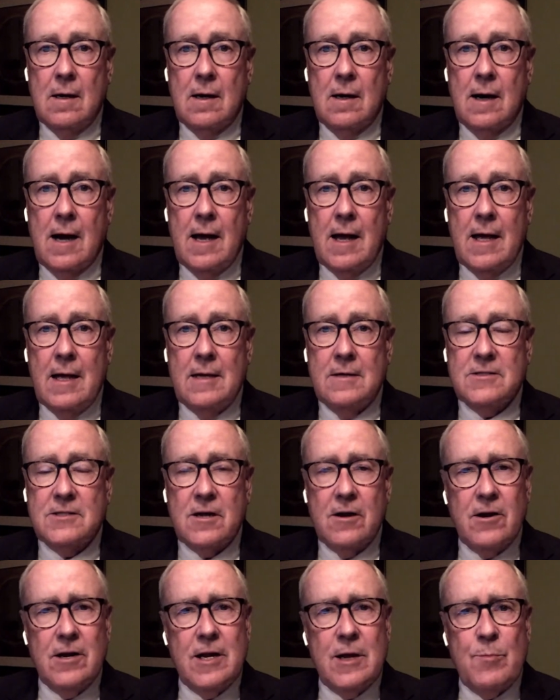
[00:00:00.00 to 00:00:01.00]
Uh, is
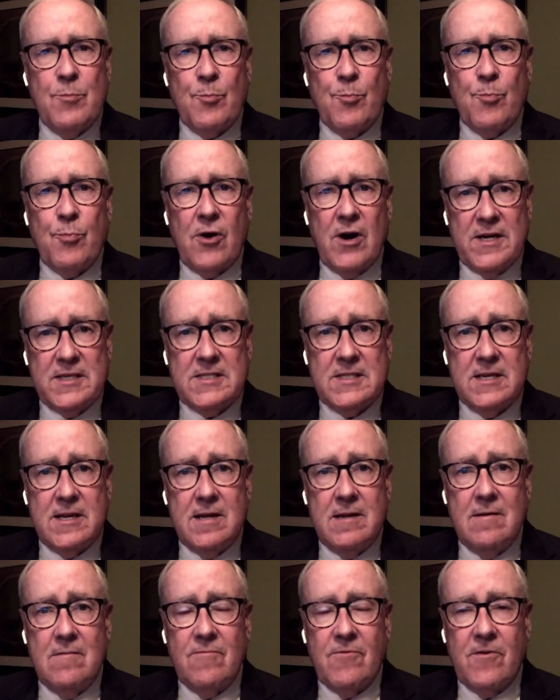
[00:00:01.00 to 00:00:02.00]
there any
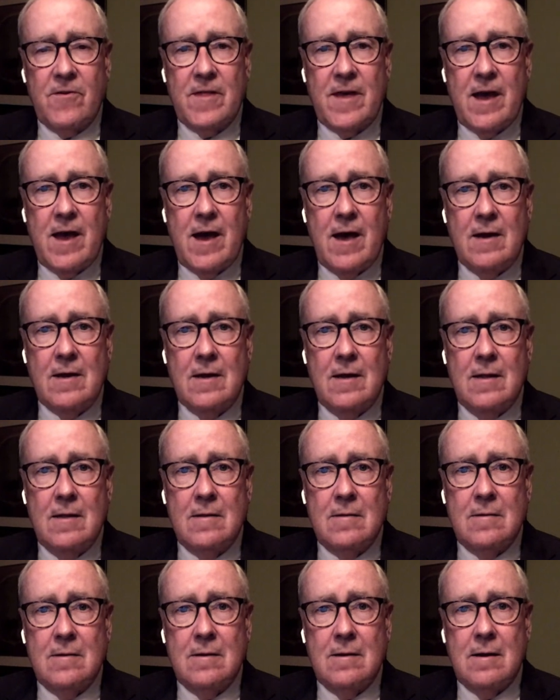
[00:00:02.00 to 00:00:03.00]
precedent for that
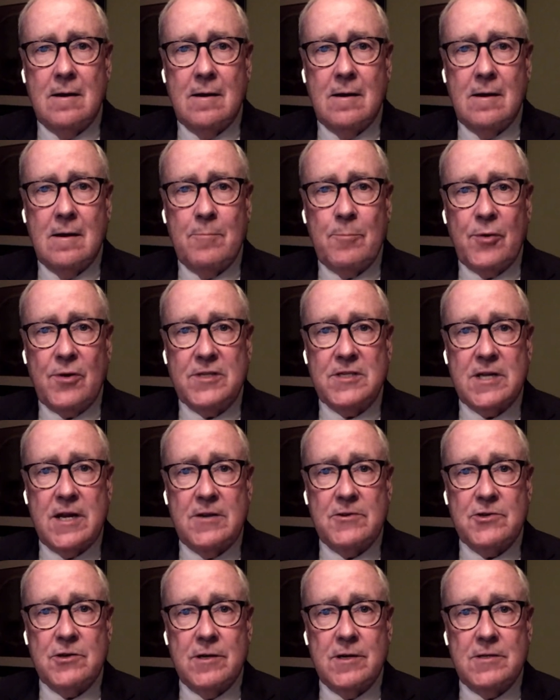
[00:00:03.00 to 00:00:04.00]
in uh,
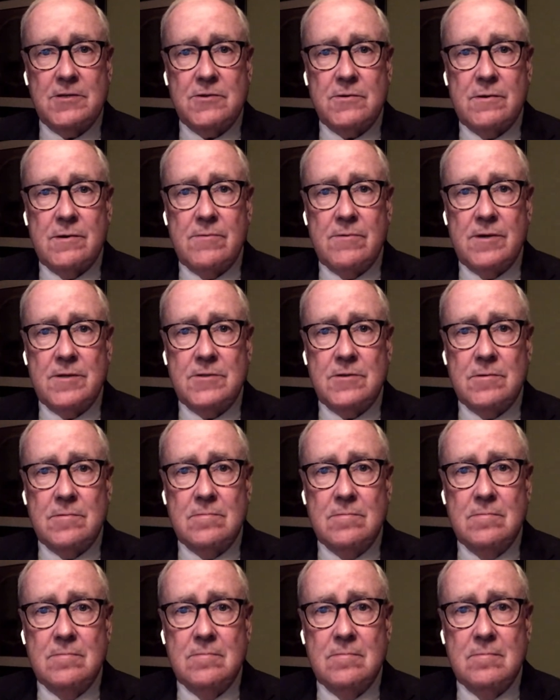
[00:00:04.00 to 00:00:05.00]
presidential history,
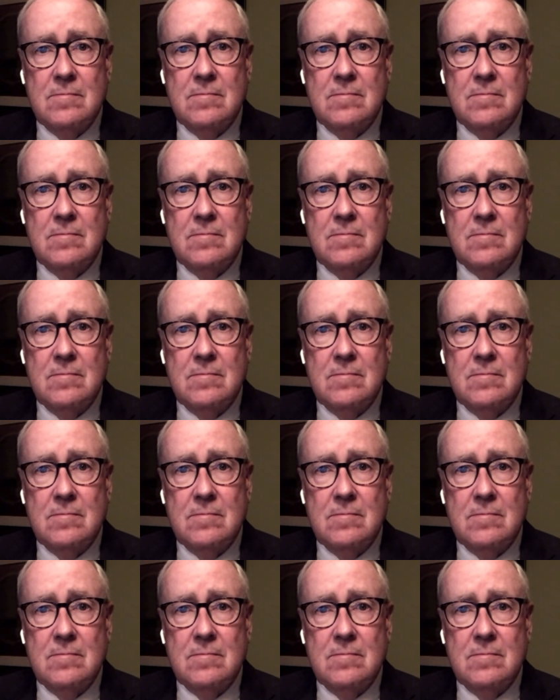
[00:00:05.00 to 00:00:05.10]
Richard?